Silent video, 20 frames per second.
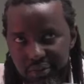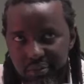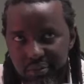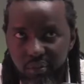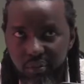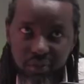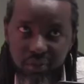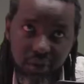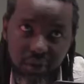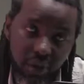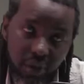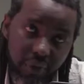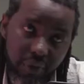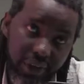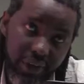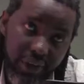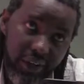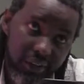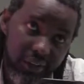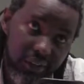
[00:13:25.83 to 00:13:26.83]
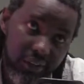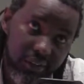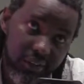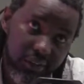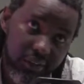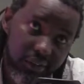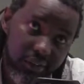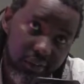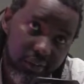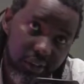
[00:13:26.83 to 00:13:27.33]
where else?
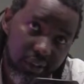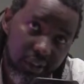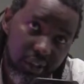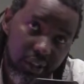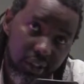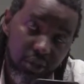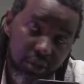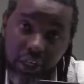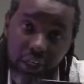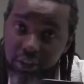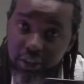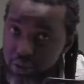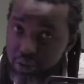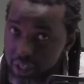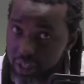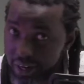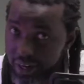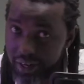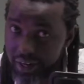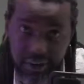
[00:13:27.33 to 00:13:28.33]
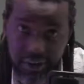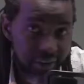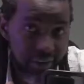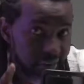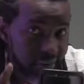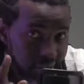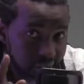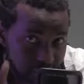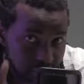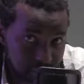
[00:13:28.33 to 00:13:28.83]
To Lake Turkana. That's a
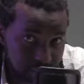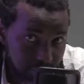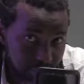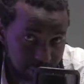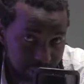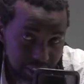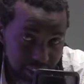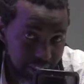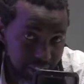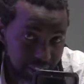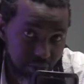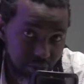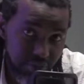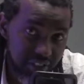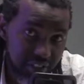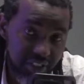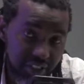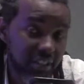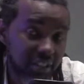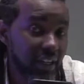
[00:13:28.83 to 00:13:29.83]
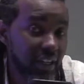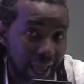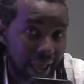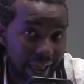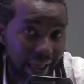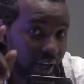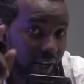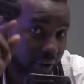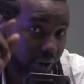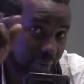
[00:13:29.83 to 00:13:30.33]
place I need to visit, and I will be
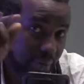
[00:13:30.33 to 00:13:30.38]
back in